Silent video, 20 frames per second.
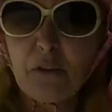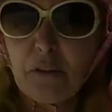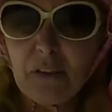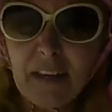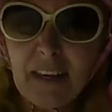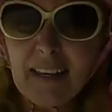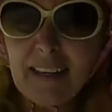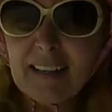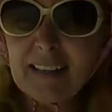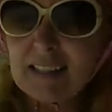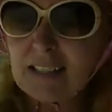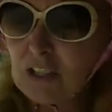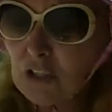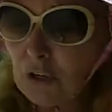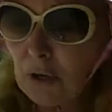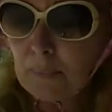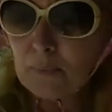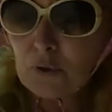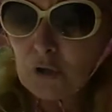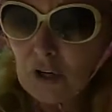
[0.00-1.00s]
thing is,
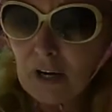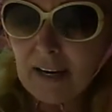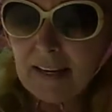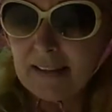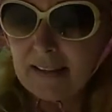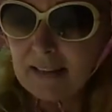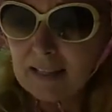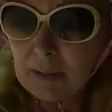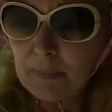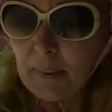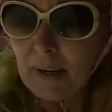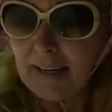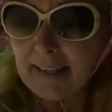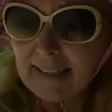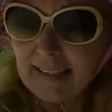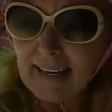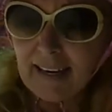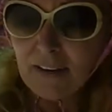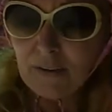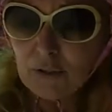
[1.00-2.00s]
I'm trying this bike
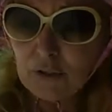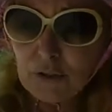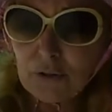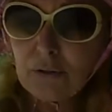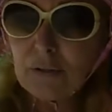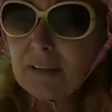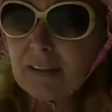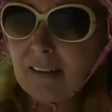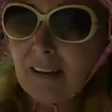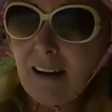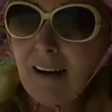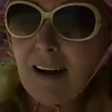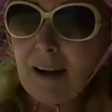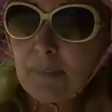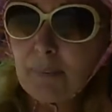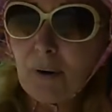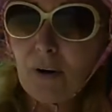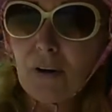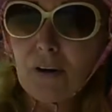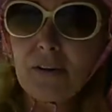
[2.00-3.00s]
out during the hot
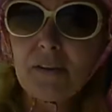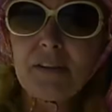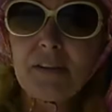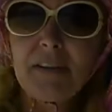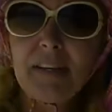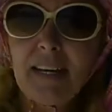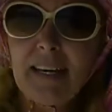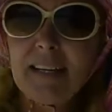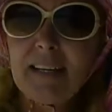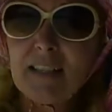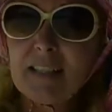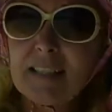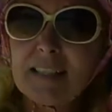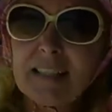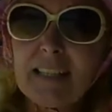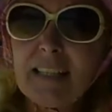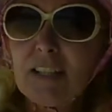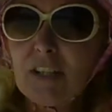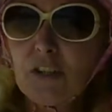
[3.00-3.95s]
part of the day to see,